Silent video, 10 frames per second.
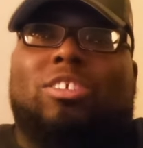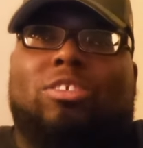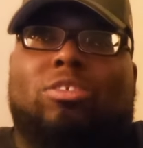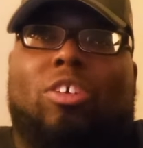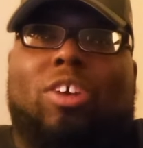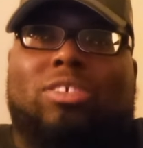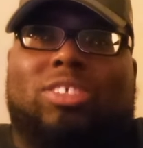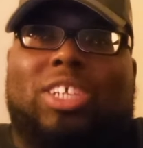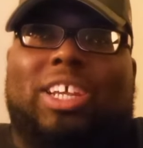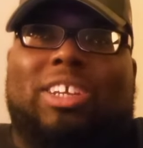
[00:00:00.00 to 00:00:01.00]
you know what I'm
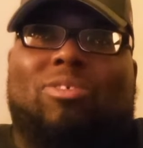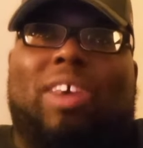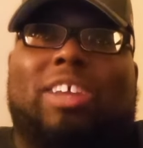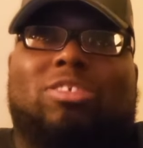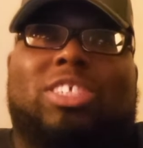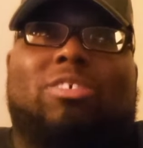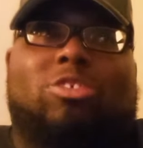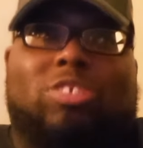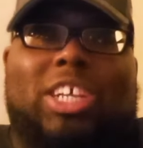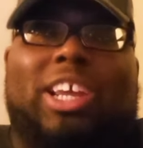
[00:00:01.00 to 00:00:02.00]
saying, why you say
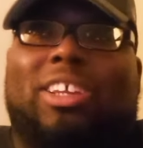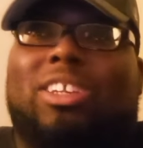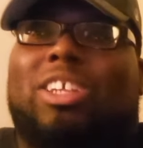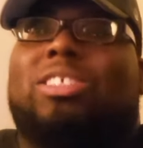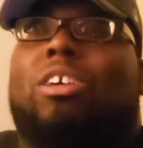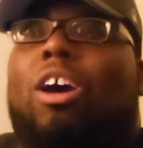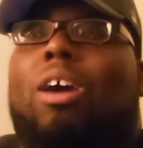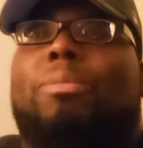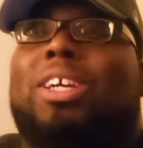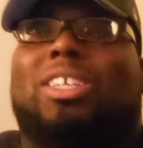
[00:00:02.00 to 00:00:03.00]
what you said. It's
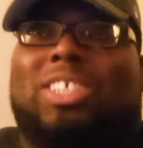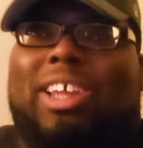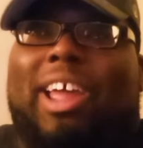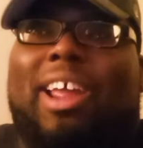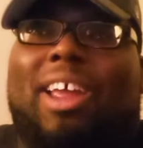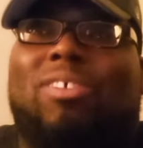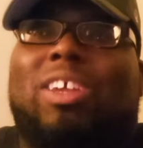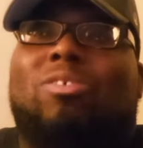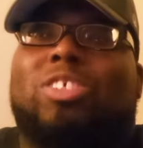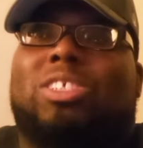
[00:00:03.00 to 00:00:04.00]
all because of that. If
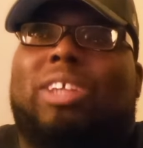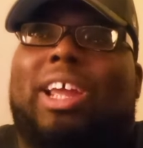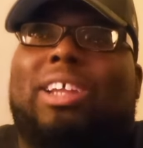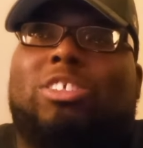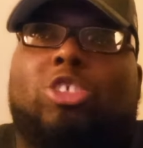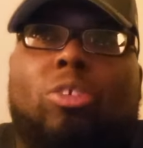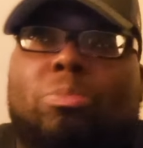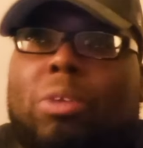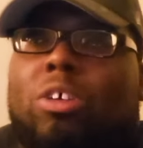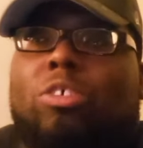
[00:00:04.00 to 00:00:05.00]
he was
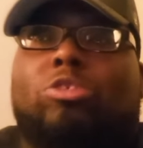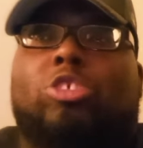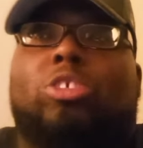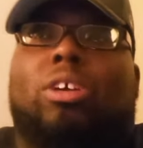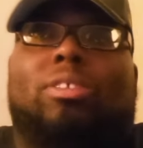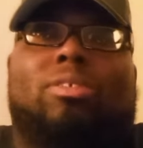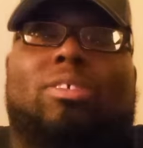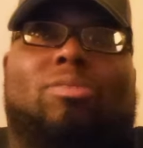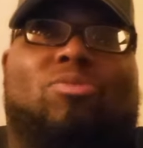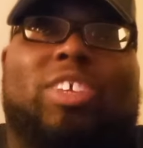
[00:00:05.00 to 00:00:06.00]
Joe Burrow, uh,
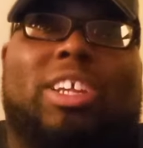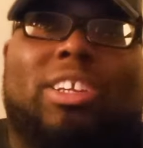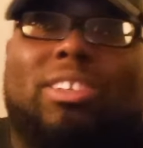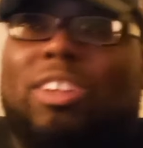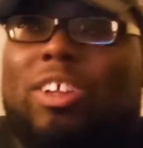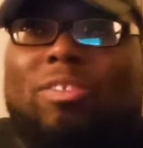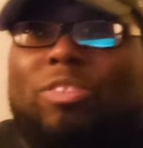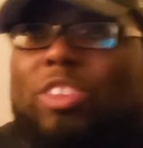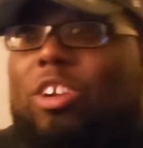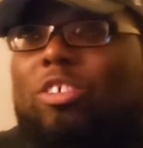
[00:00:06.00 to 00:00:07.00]
freaking,
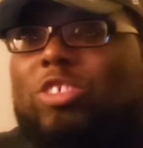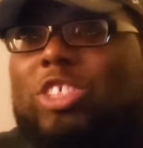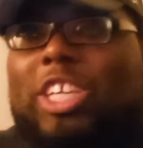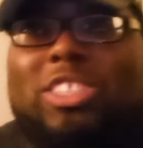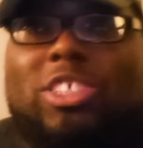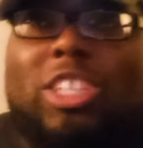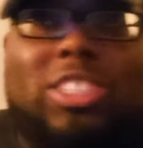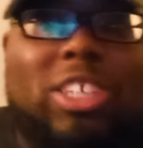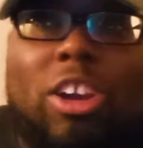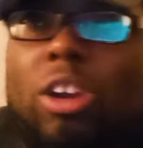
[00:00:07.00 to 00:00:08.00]
you know, Jason,
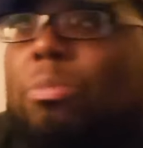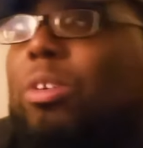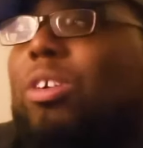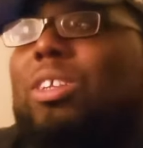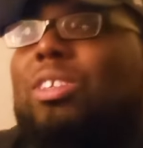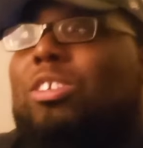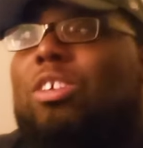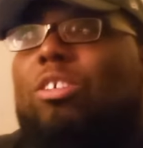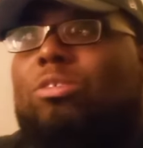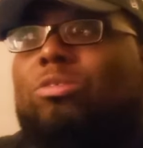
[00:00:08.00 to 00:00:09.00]
Justin Herbert and, you
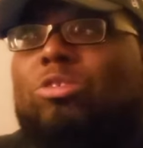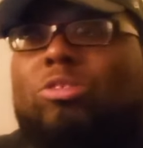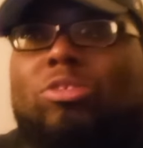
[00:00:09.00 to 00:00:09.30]
know,